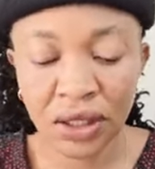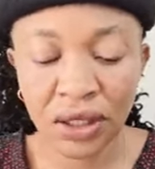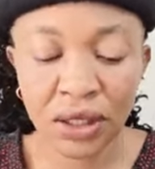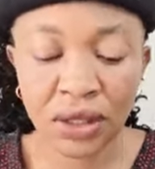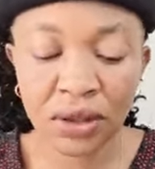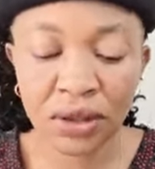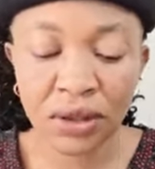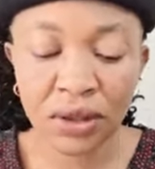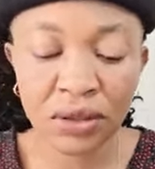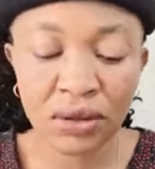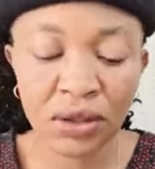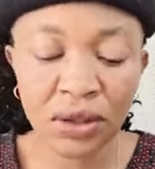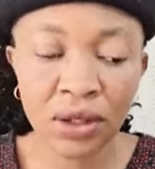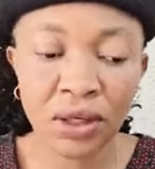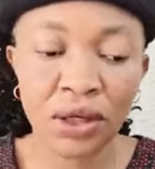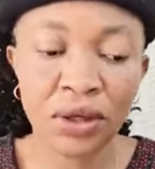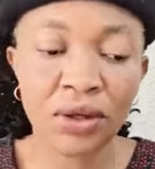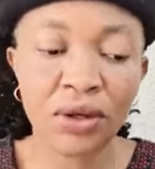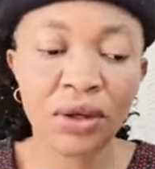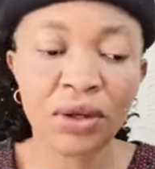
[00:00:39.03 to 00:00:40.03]
In,
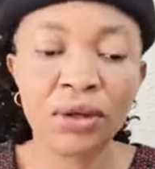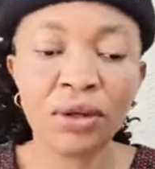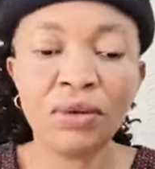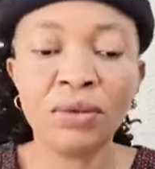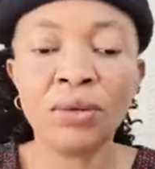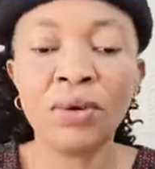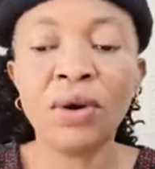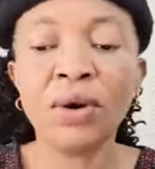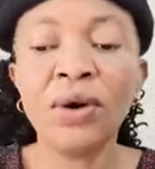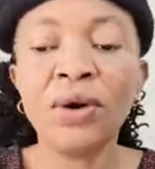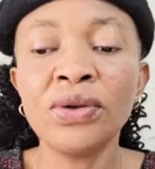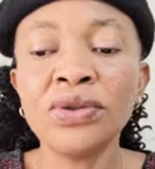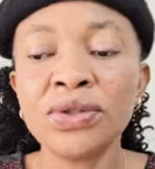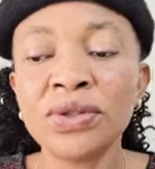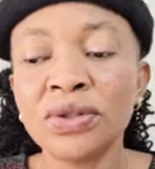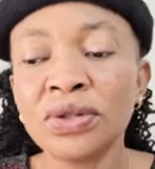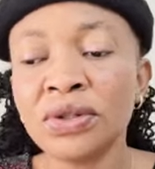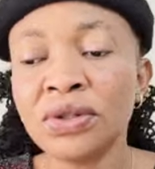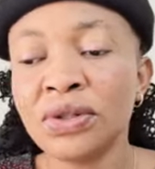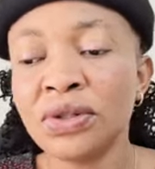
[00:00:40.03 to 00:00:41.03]
in other
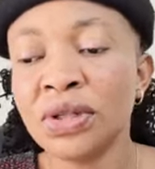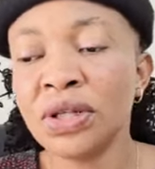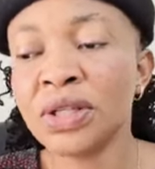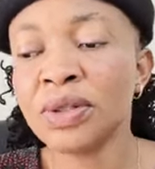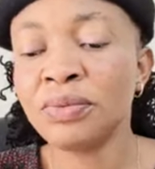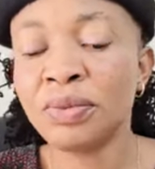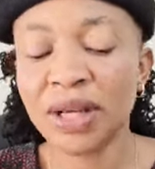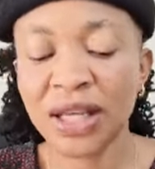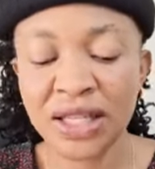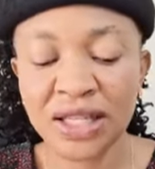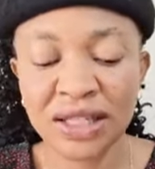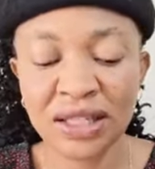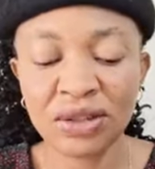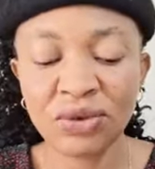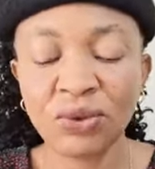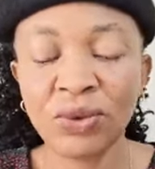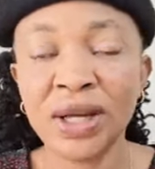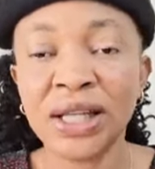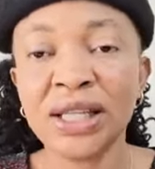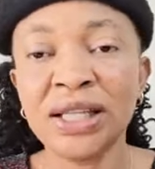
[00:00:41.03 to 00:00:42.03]
words, this
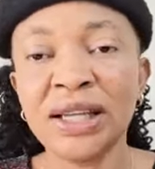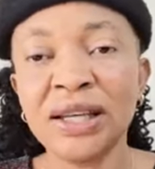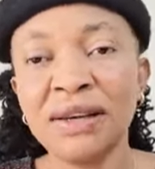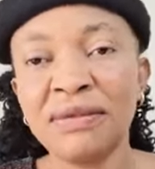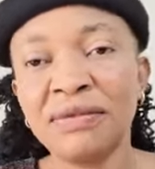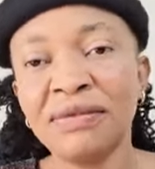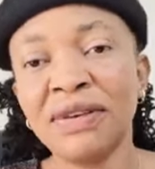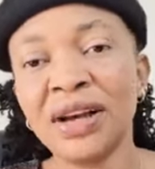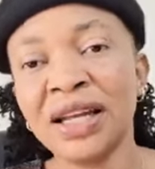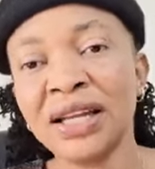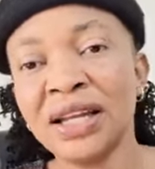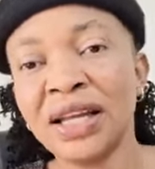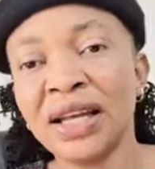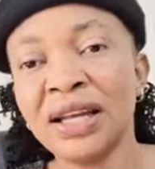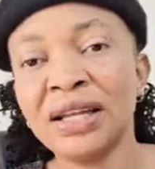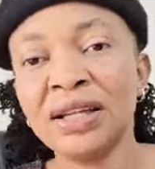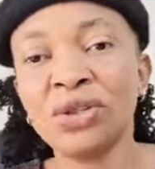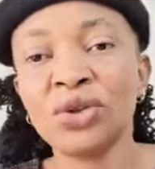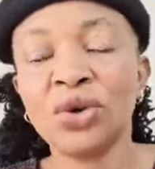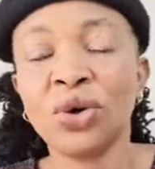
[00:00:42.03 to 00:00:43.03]
person, when they
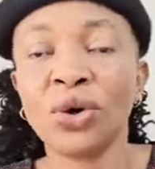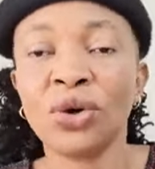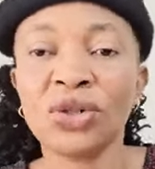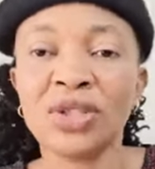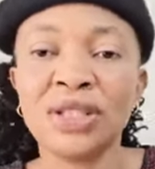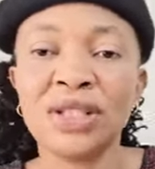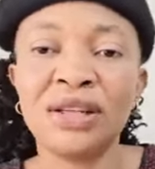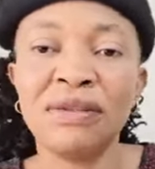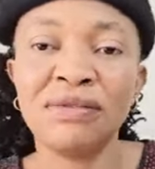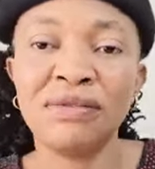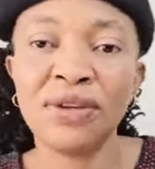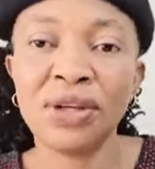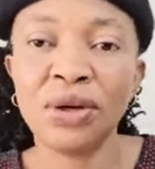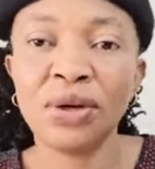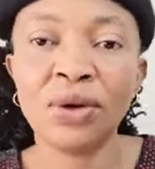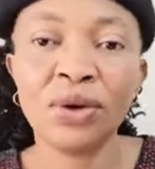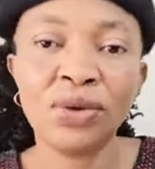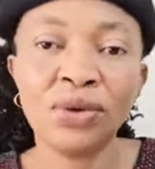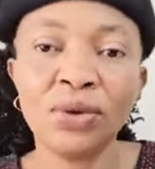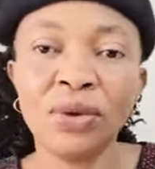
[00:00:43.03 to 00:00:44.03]
finally thought they
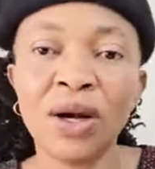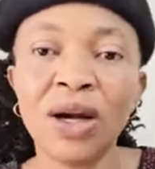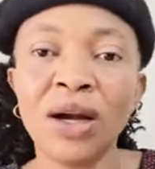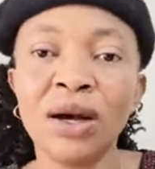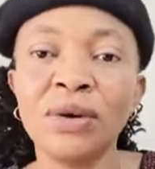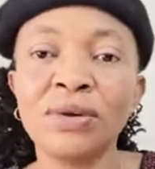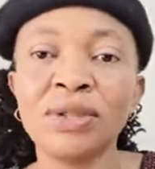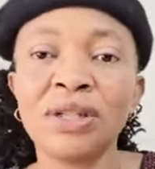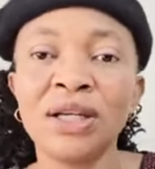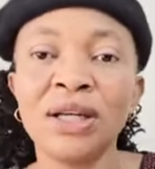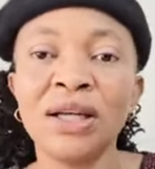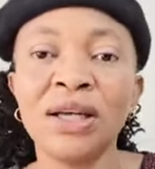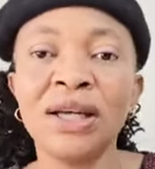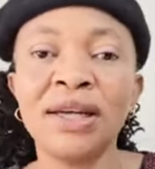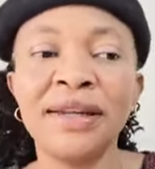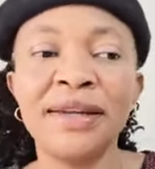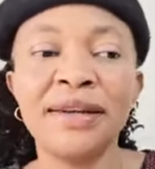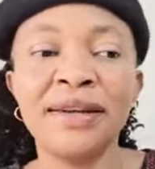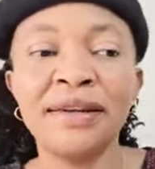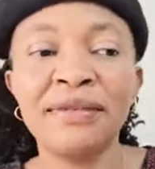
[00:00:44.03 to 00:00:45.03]
figure you out,
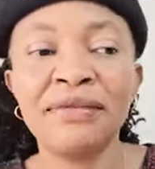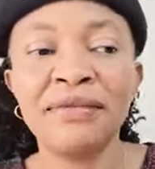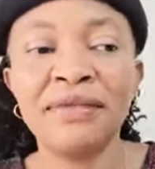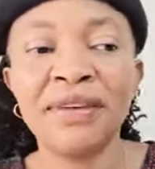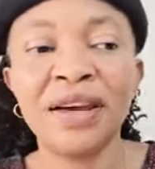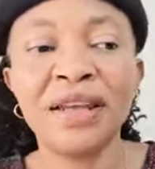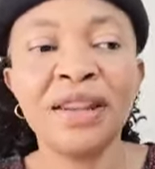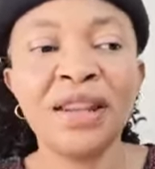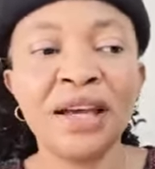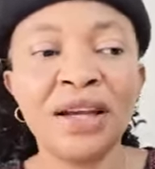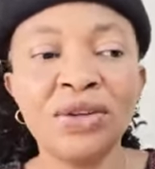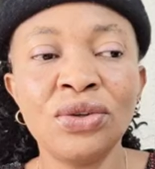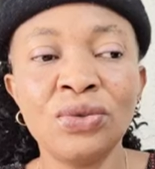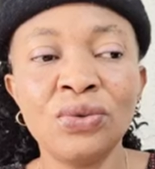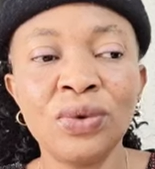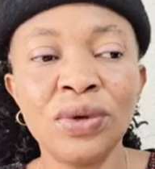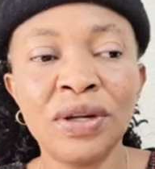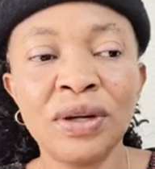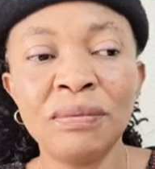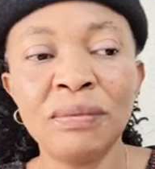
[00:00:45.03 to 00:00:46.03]
they fear that you
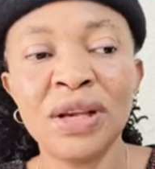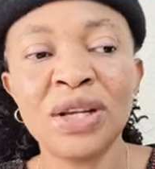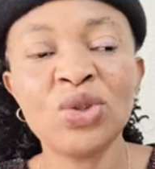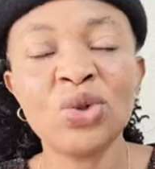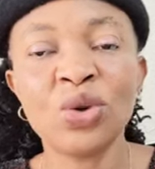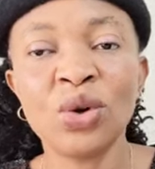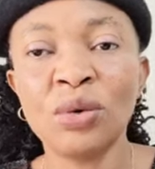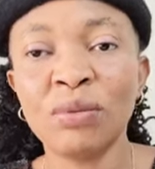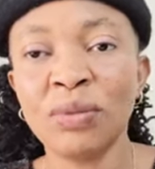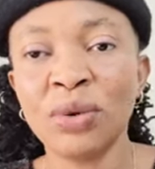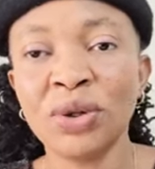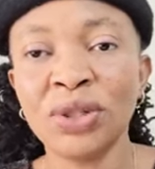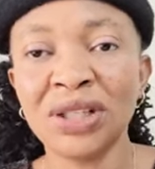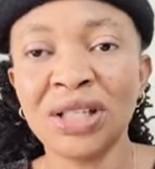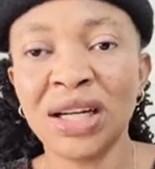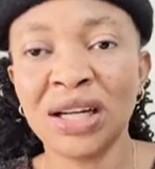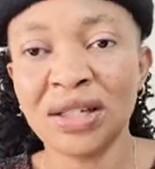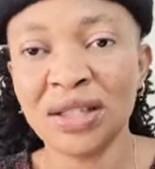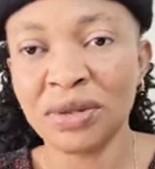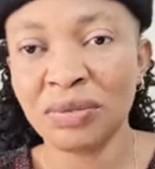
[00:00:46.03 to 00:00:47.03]
will remain somebody
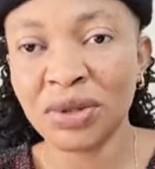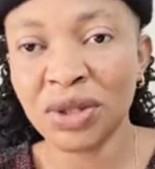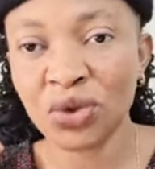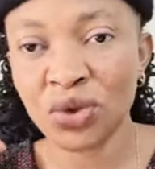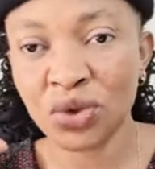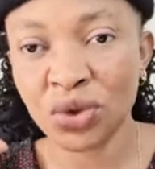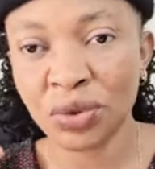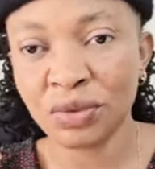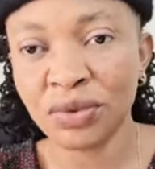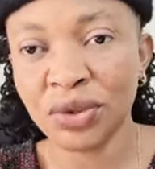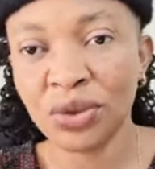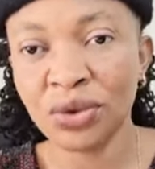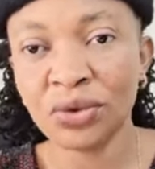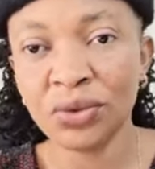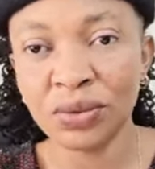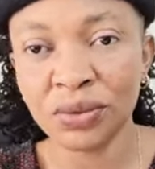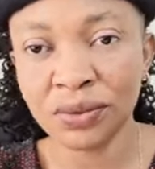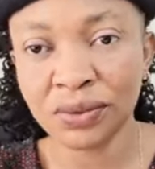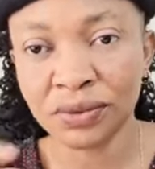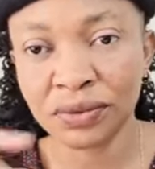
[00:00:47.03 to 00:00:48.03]
that is being
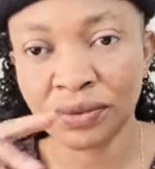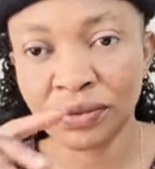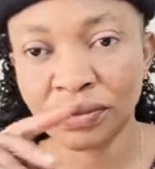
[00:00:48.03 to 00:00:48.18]
subdued